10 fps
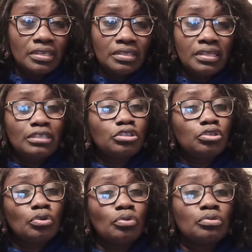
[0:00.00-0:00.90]
that
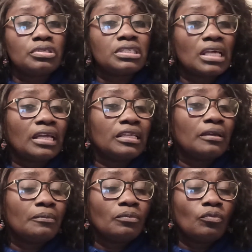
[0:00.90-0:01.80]
shows that
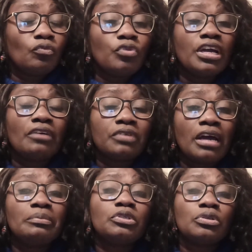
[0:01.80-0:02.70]
we have
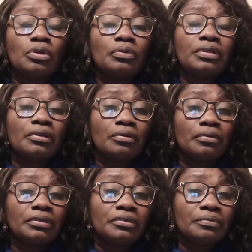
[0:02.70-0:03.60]
come to know the
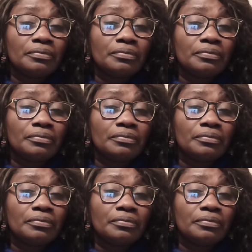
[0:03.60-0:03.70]
Lord.